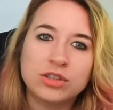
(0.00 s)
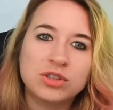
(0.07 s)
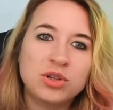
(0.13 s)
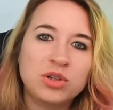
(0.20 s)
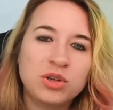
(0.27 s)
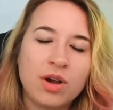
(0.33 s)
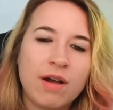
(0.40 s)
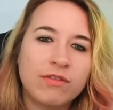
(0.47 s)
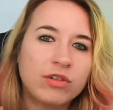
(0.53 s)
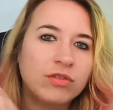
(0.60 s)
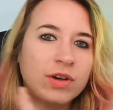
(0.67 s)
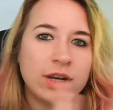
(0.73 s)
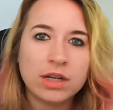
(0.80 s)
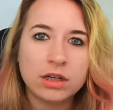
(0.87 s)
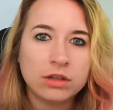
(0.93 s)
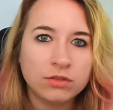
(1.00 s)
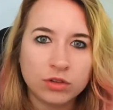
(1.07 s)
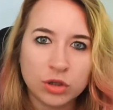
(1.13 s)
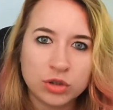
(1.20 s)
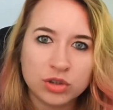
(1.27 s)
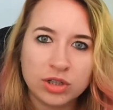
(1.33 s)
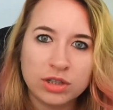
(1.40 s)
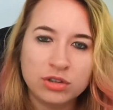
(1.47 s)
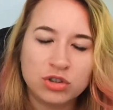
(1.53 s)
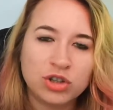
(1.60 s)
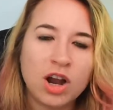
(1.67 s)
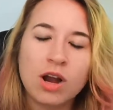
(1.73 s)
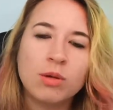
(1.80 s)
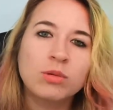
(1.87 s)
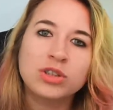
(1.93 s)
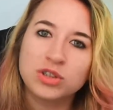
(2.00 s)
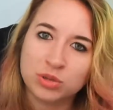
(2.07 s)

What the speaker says: so you don't have to find a conversion chart, which